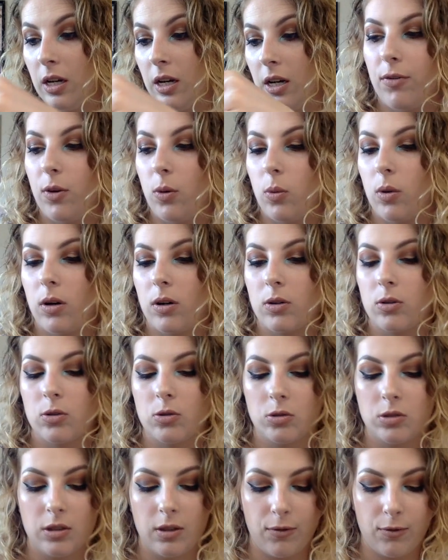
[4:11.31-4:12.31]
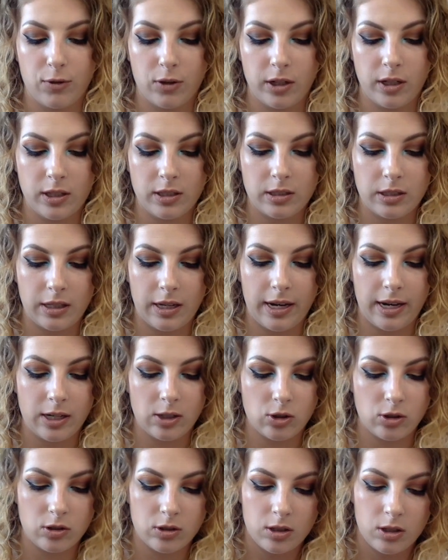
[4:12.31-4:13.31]
If you want cruelty-free
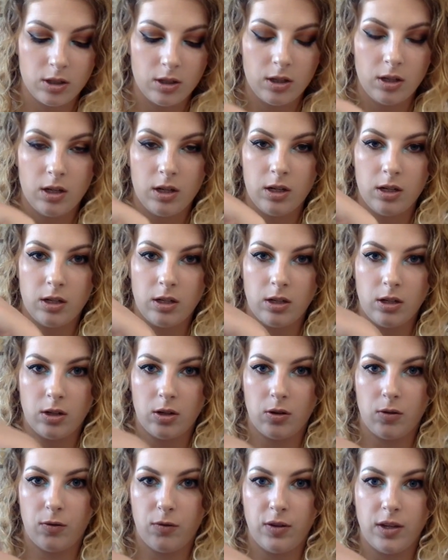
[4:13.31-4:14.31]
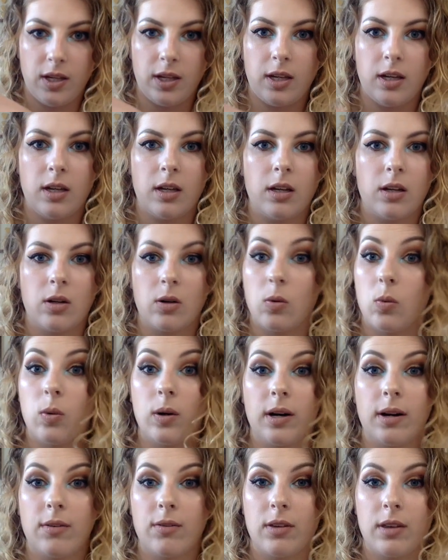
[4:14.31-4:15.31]
/ vegan or
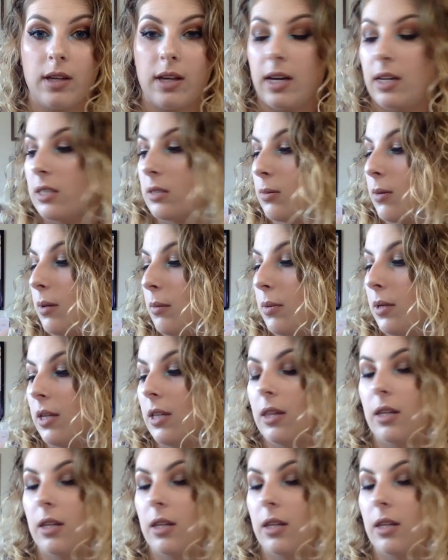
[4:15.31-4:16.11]
whatever the case may be,